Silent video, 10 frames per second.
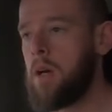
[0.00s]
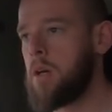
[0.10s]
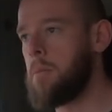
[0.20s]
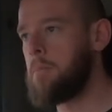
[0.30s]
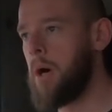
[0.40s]

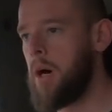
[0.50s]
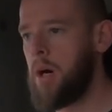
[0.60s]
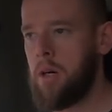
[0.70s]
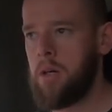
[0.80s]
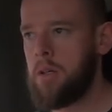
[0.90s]

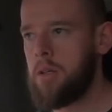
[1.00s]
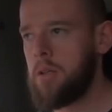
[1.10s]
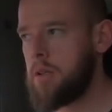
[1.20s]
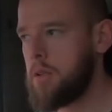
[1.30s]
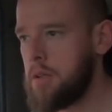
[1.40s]
compare
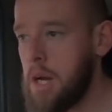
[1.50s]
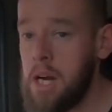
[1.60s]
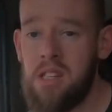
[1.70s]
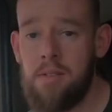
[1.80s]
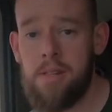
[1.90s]

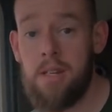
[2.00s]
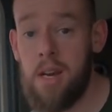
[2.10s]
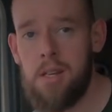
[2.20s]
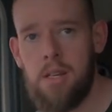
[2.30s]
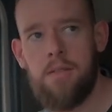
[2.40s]
night shifts to
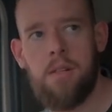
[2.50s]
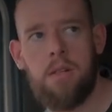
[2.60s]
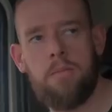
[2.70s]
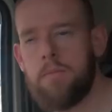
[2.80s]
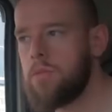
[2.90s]
day shifts.
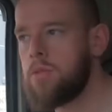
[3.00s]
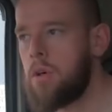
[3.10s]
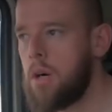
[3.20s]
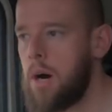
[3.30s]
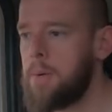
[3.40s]

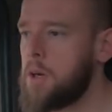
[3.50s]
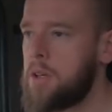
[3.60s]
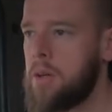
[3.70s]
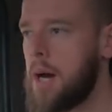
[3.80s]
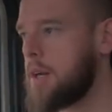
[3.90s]
So I'm going to
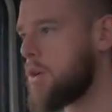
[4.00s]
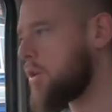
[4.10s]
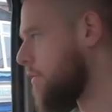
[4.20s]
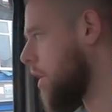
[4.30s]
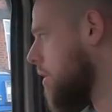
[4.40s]
do that in
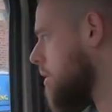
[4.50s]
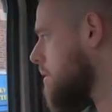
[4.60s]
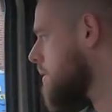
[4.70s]
another vlog.